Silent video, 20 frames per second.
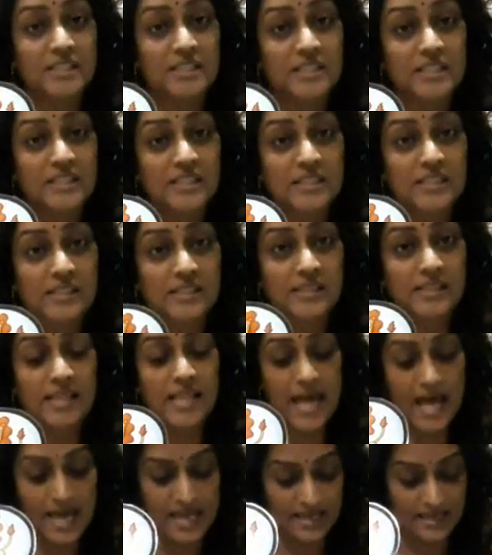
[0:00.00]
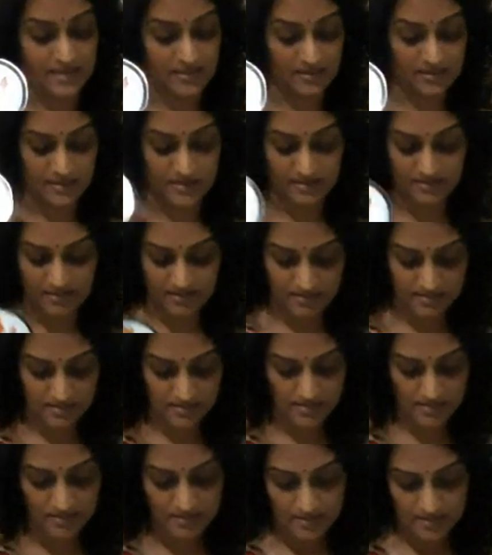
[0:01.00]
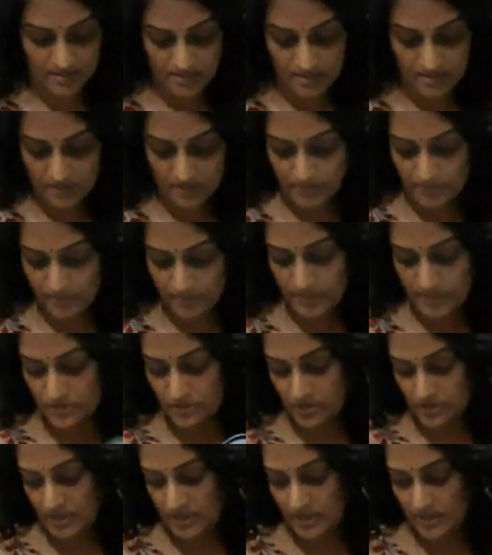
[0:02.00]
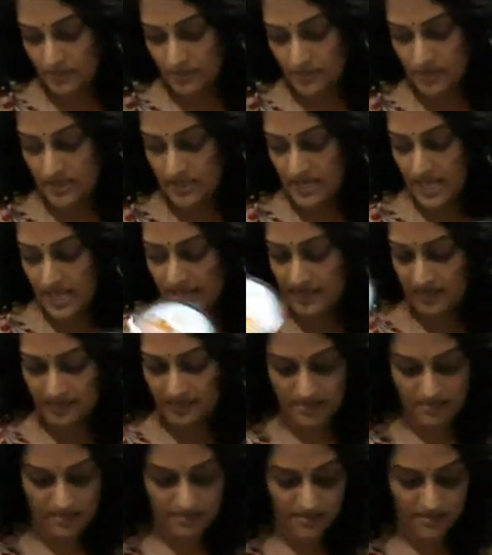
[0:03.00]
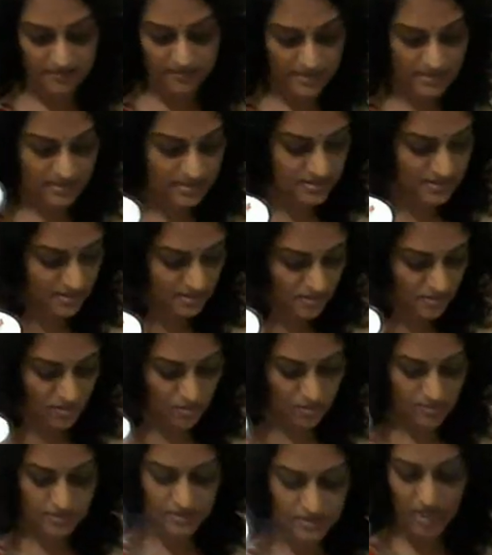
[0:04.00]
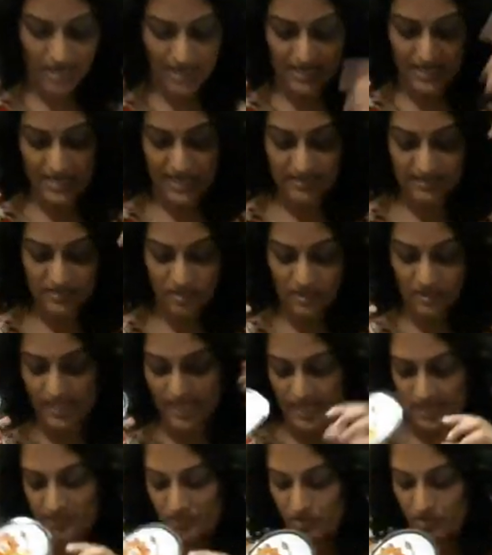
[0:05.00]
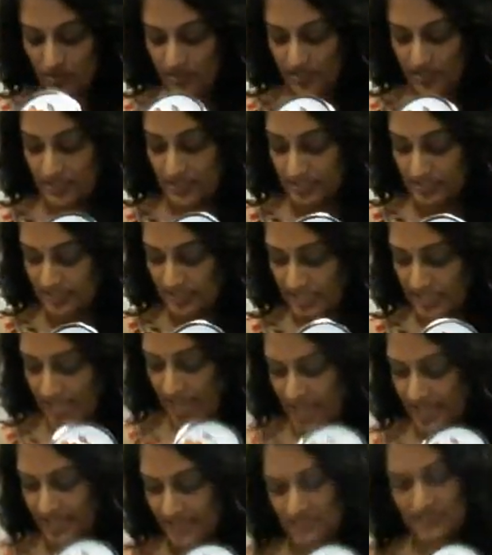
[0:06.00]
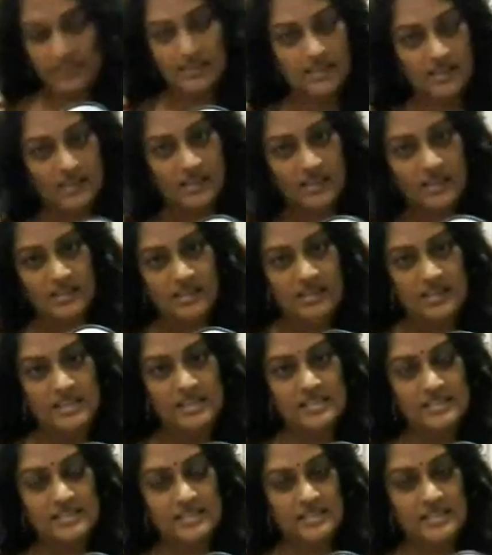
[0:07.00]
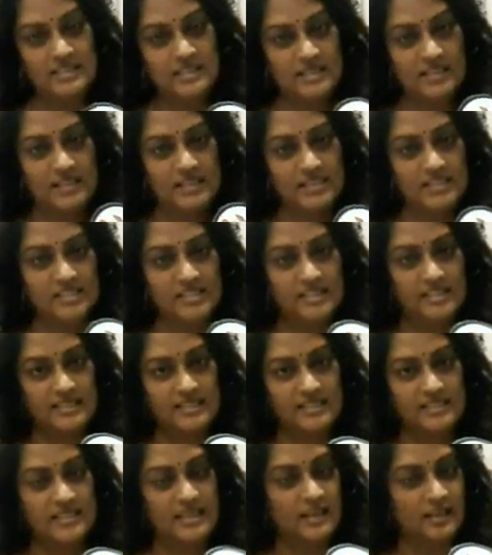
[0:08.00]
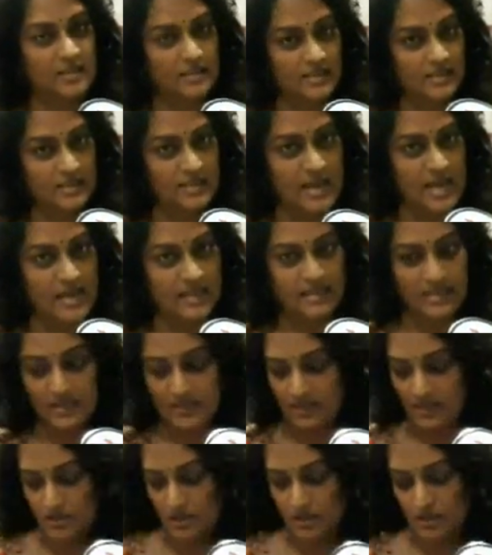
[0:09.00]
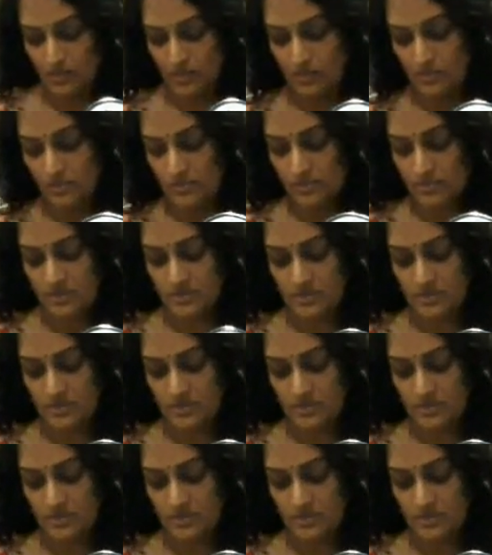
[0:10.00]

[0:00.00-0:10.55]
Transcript: Lion. When we're talking about lion, where does it go? The child actually has to think. Lion. Is it lion? No.